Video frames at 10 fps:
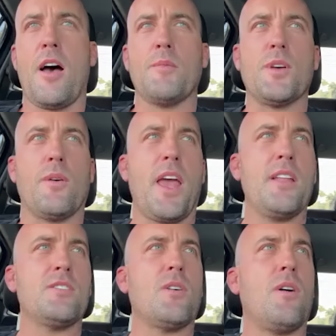So it
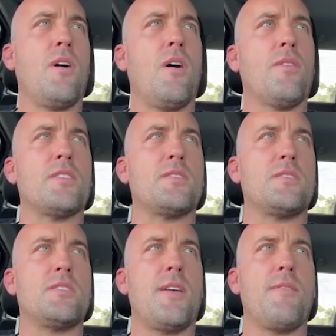ends on the
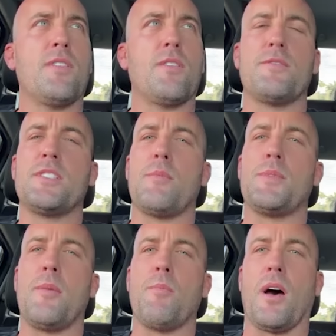7th of
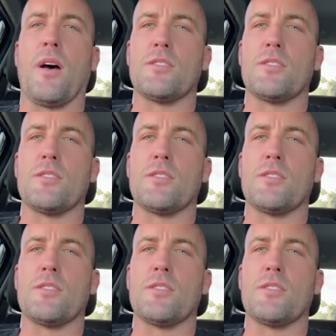September.